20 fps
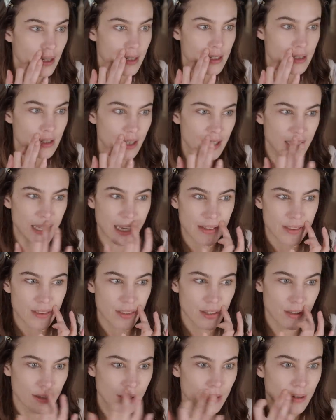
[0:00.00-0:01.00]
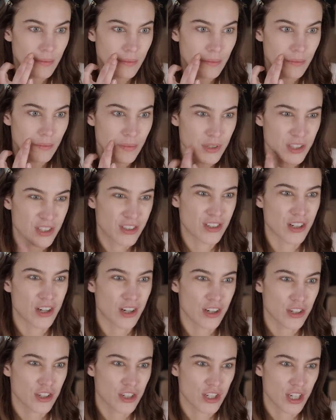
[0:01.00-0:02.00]
is I get the
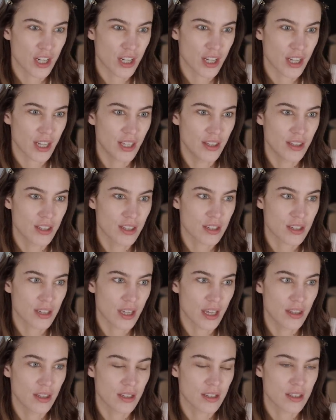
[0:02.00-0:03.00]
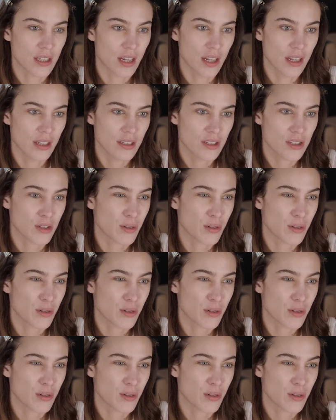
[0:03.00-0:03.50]
moustache in the sun.